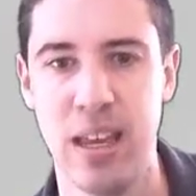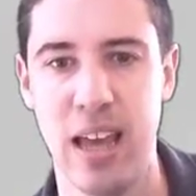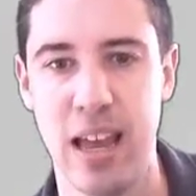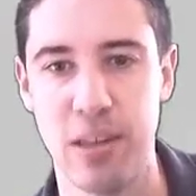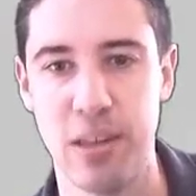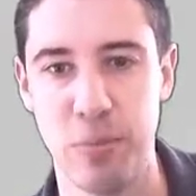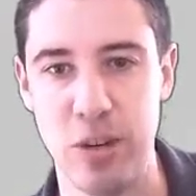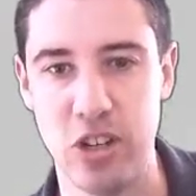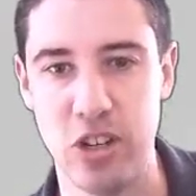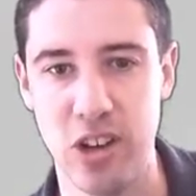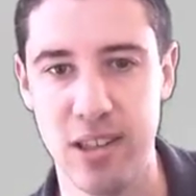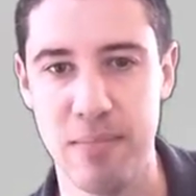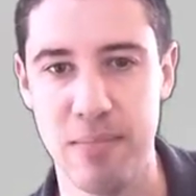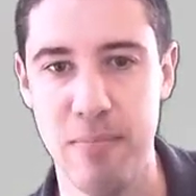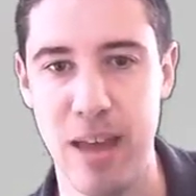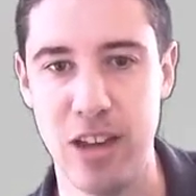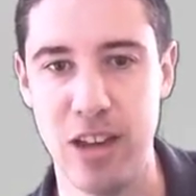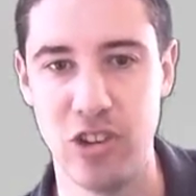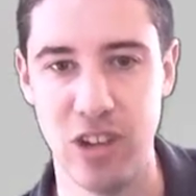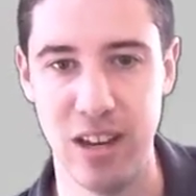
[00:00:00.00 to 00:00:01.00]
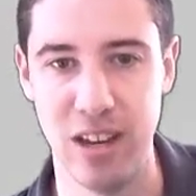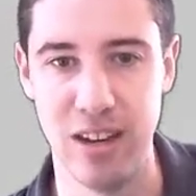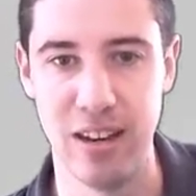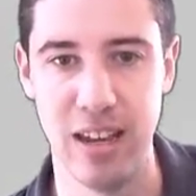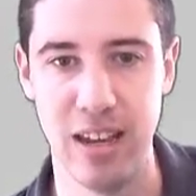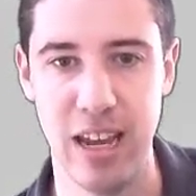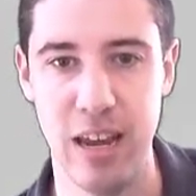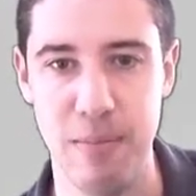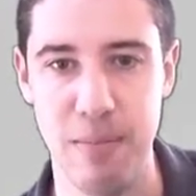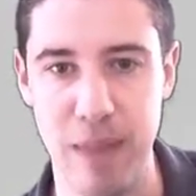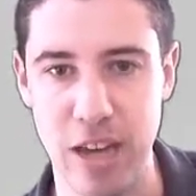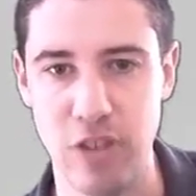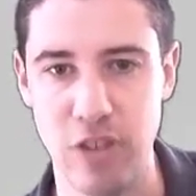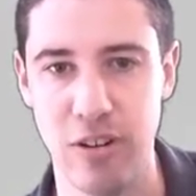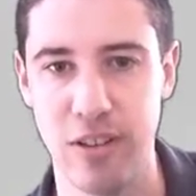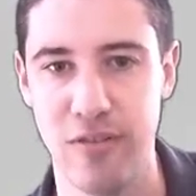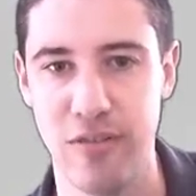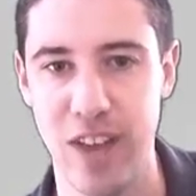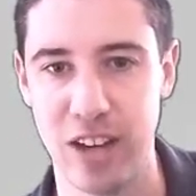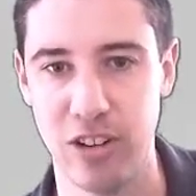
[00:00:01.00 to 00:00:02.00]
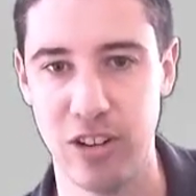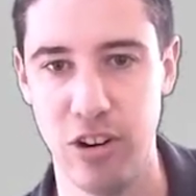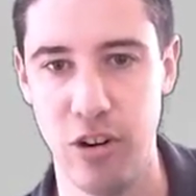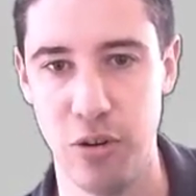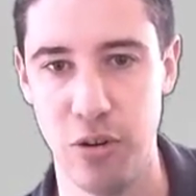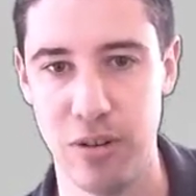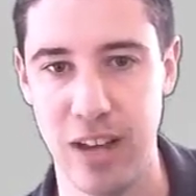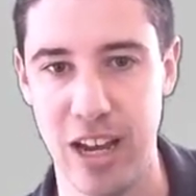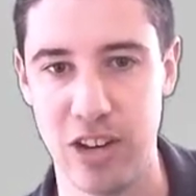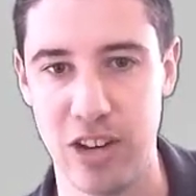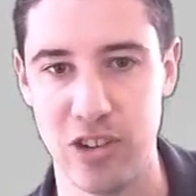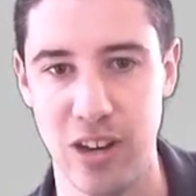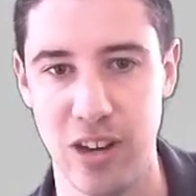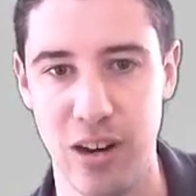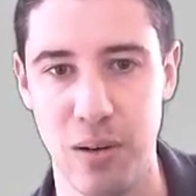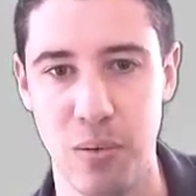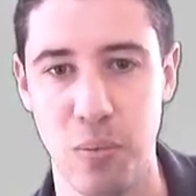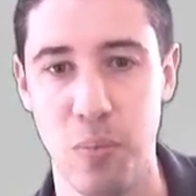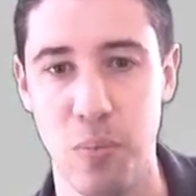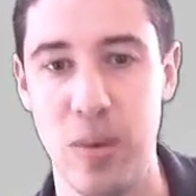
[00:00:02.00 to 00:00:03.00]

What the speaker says: As we just mentioned, in matrix vector notation,